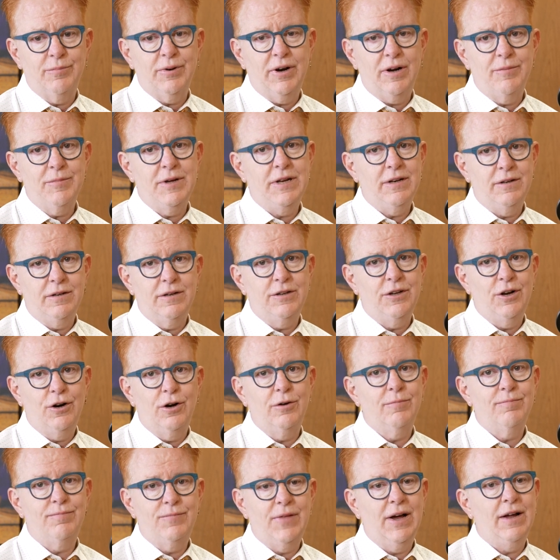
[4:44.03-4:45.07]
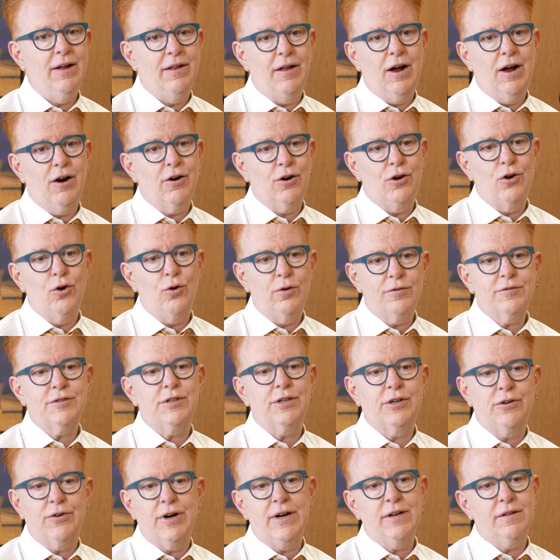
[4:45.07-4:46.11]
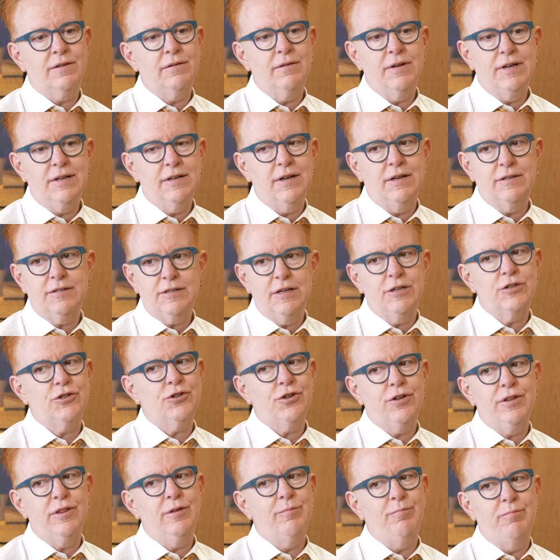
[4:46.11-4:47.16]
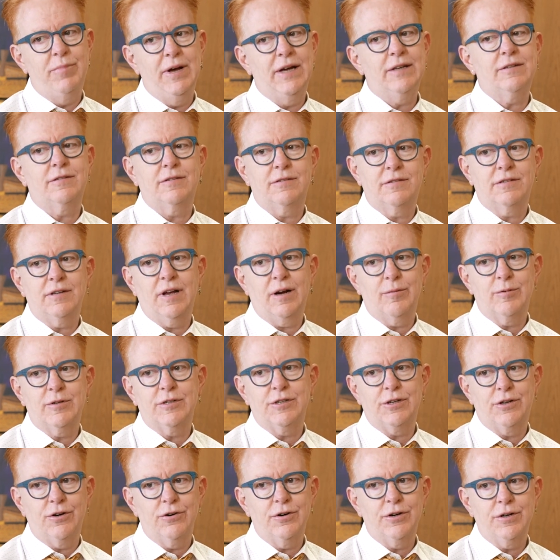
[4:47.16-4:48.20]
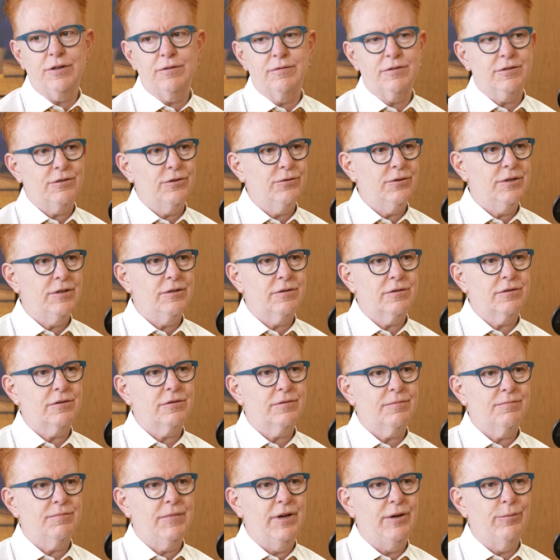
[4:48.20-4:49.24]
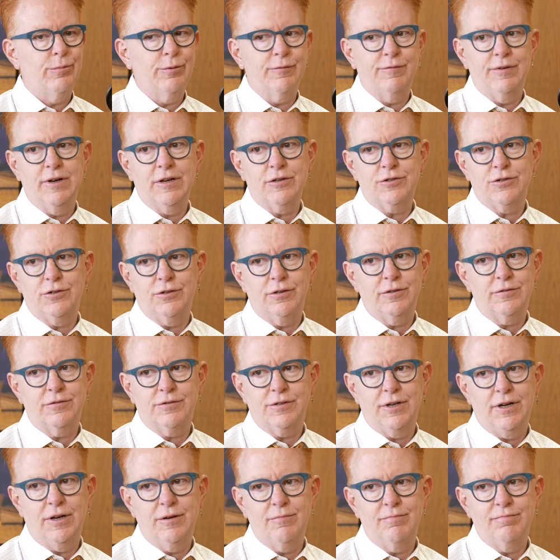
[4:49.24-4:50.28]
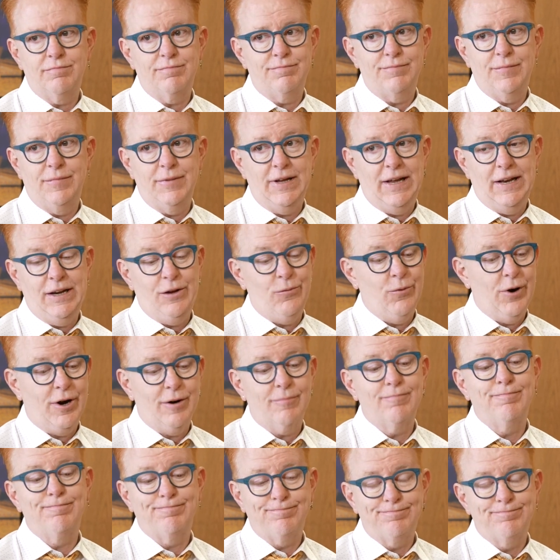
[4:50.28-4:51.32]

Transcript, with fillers: But I mean, you know, that our goal is to create essentially the best cybersecurity students and professionals anywhere.